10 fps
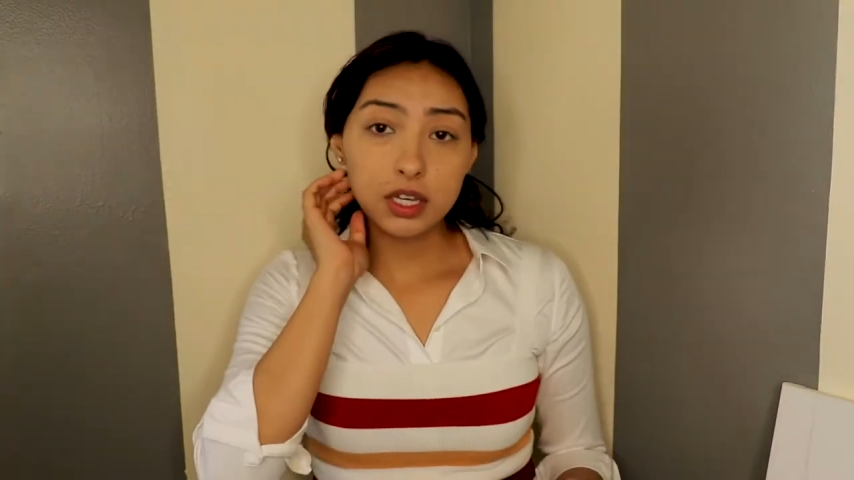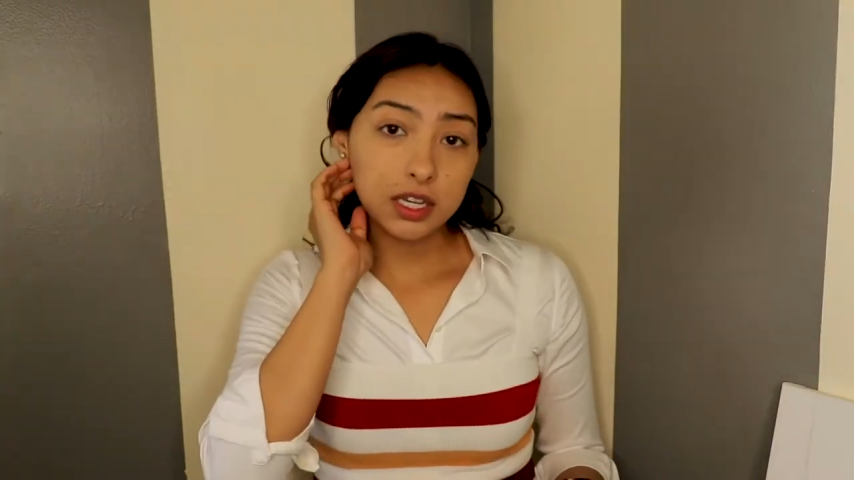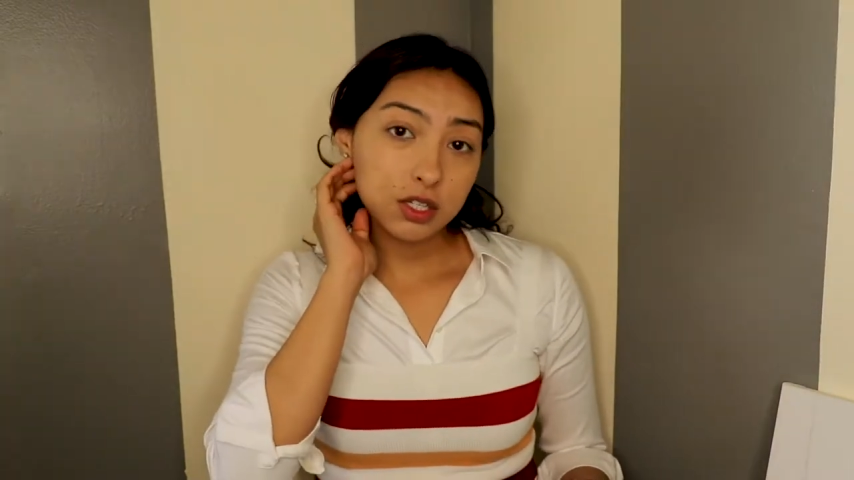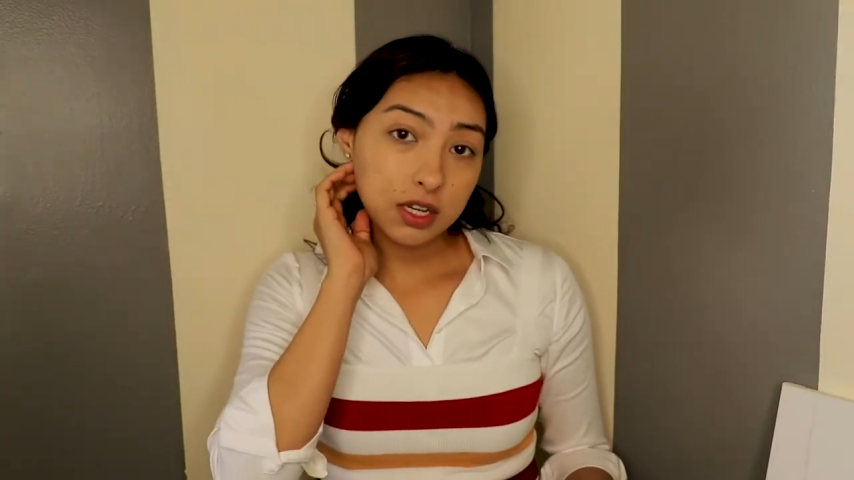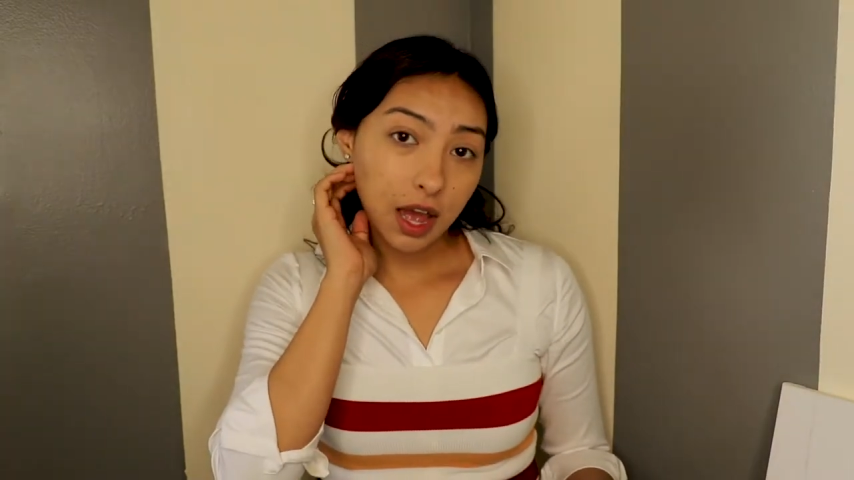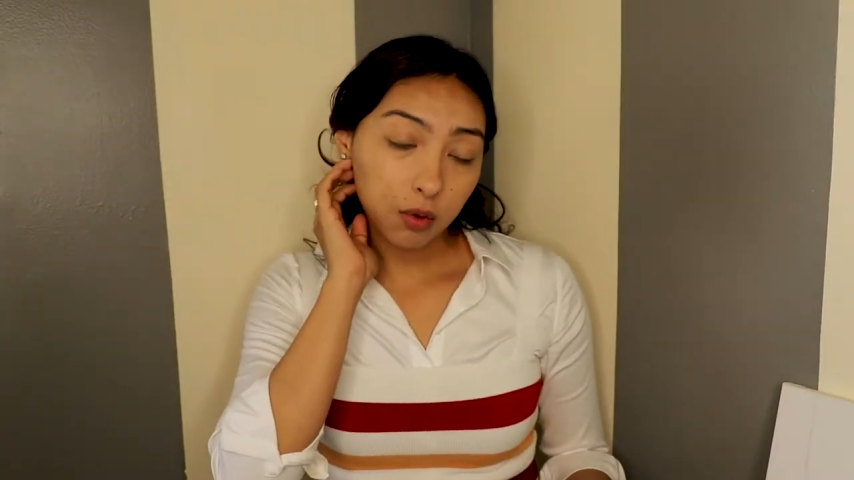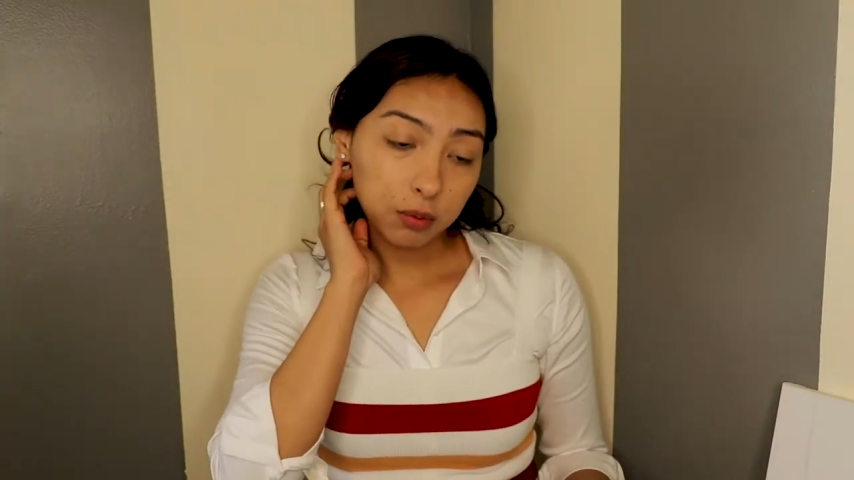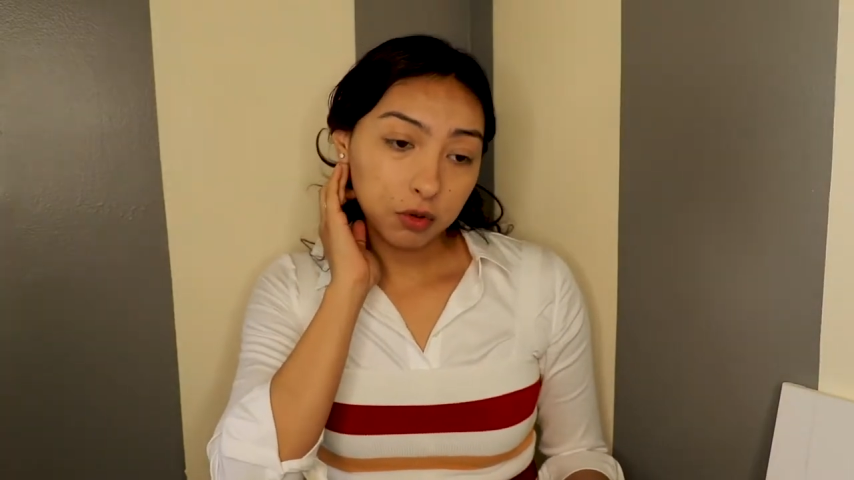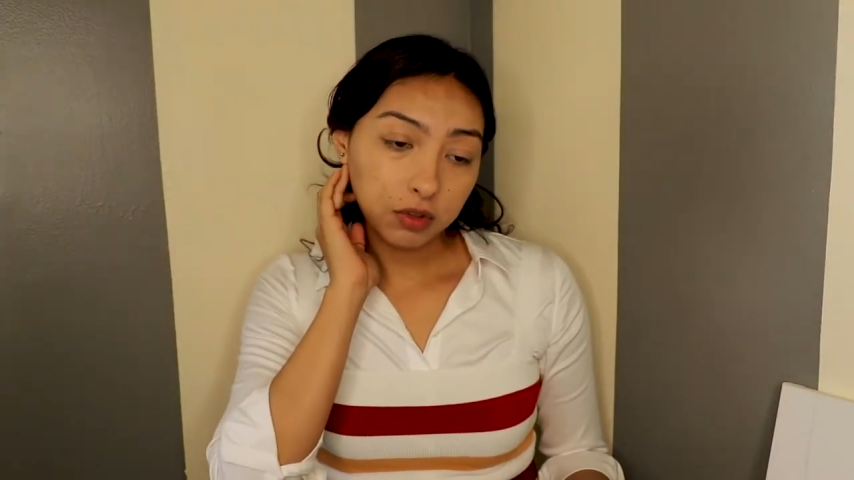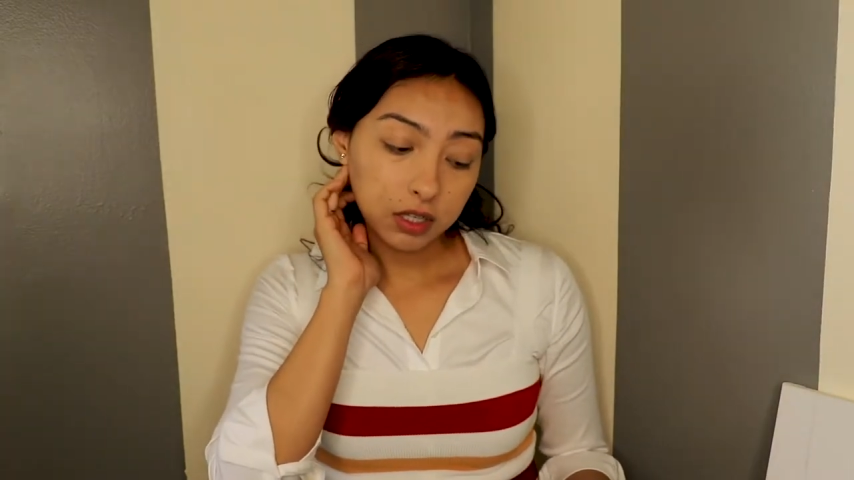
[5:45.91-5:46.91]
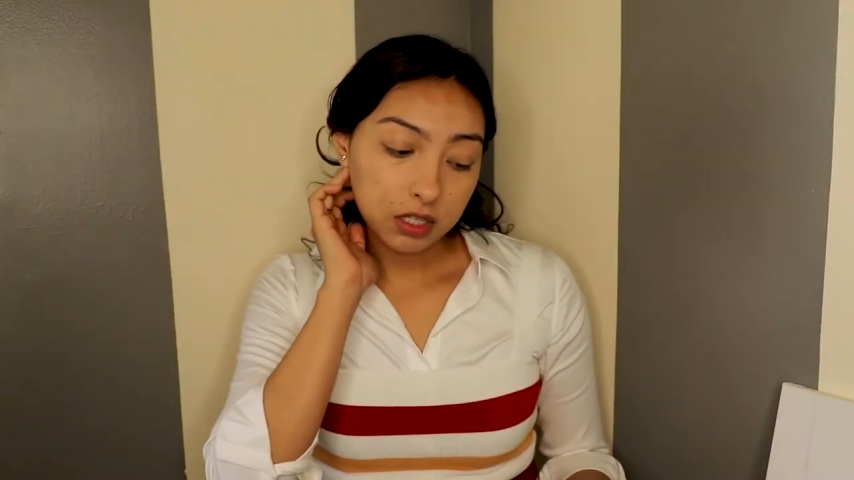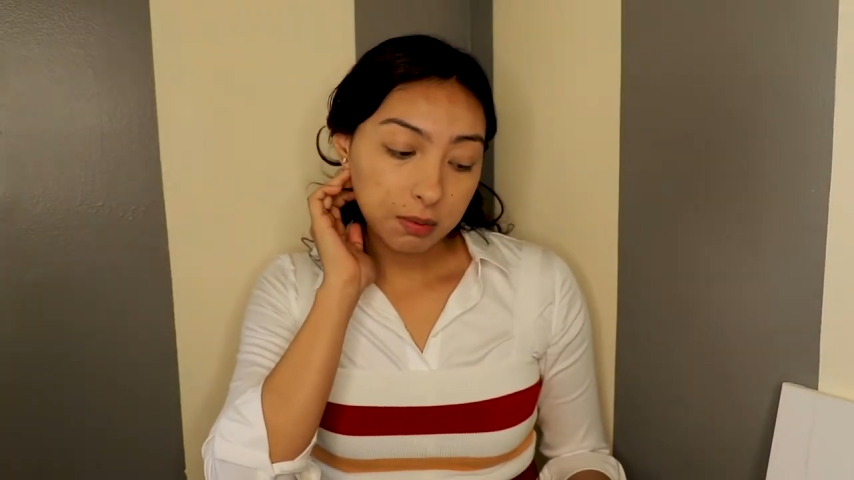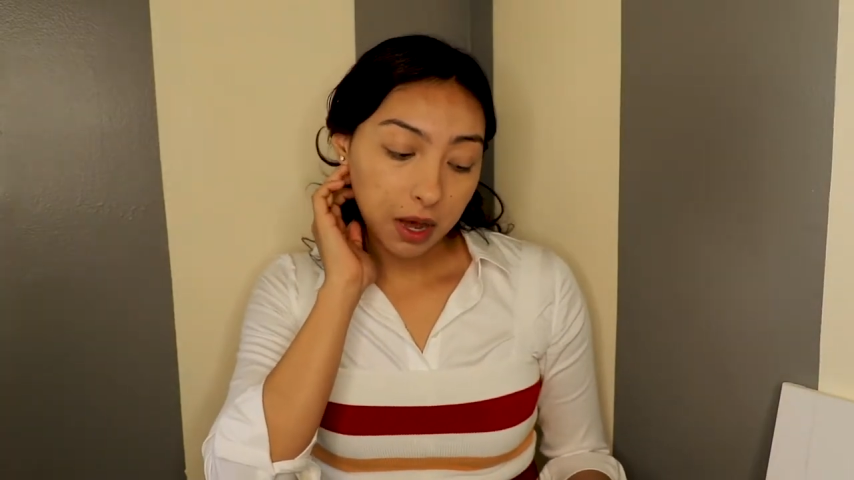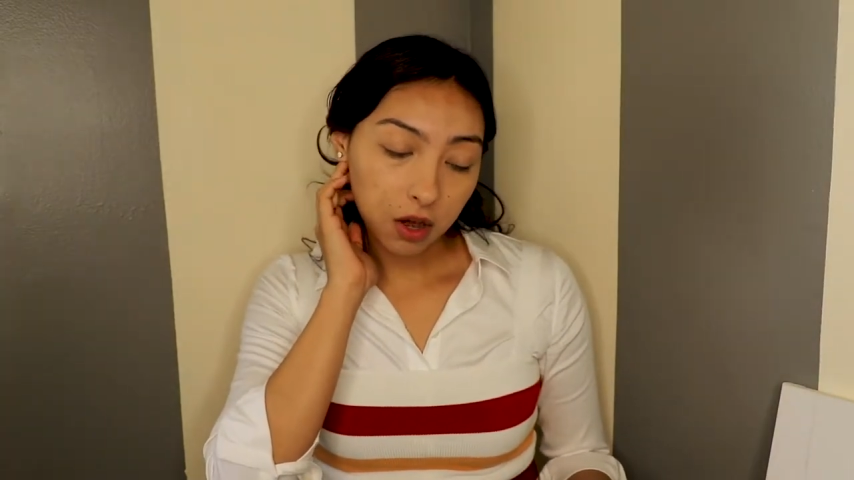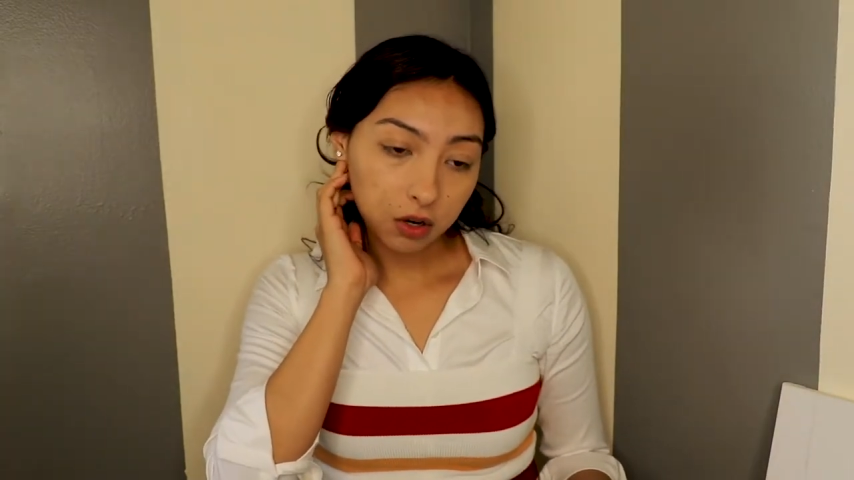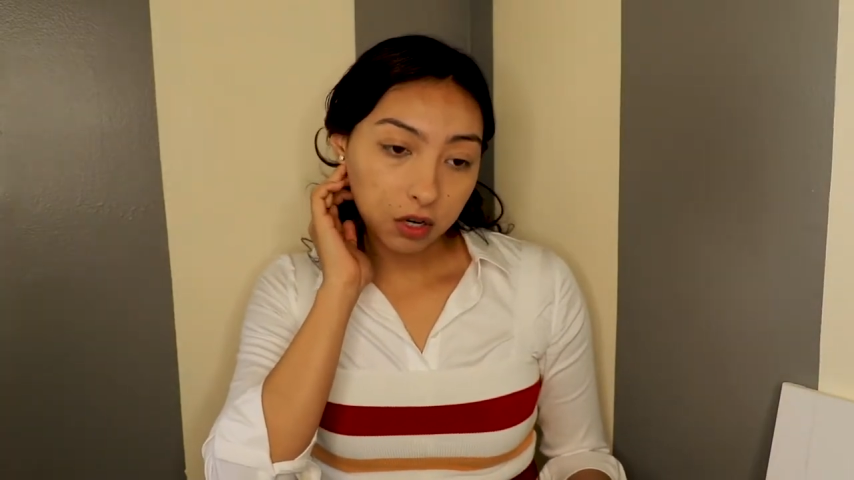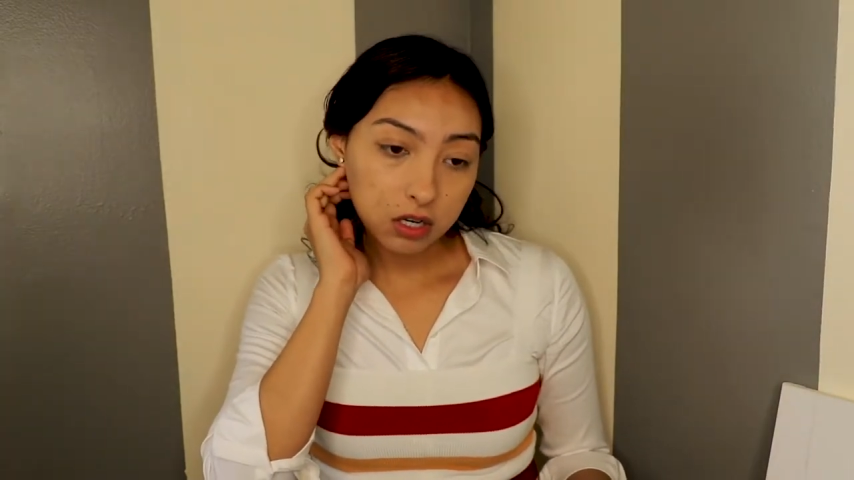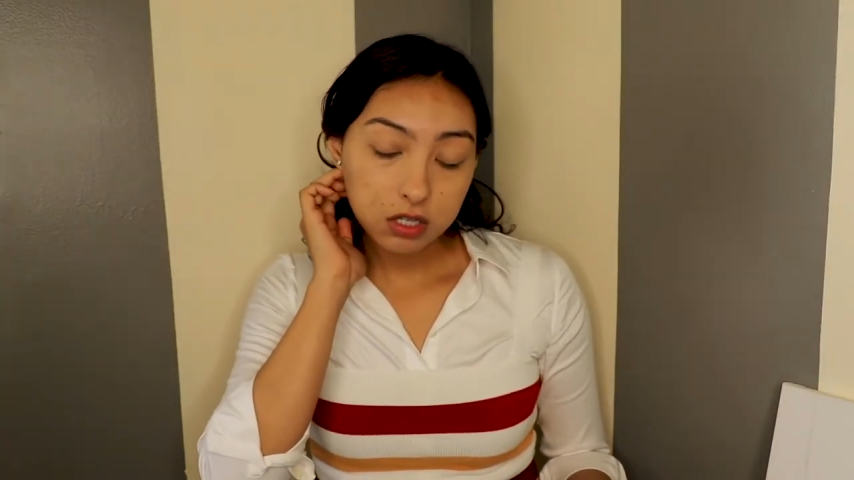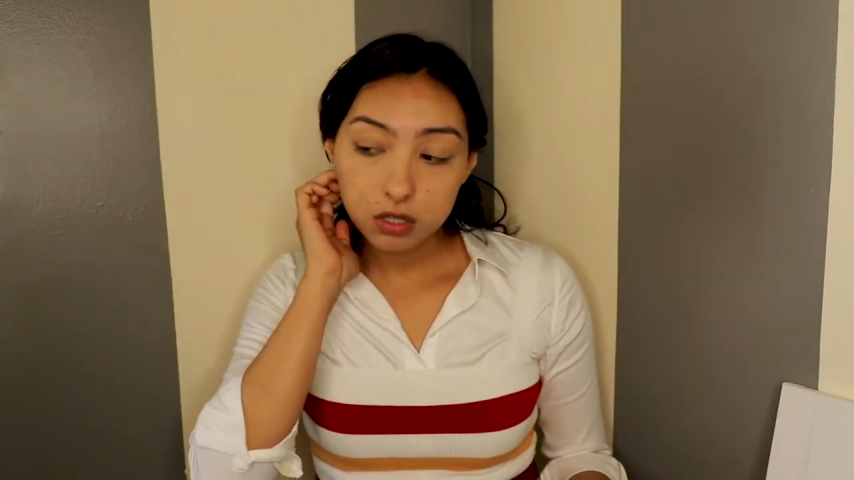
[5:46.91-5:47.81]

so I guess now we're moving into powder,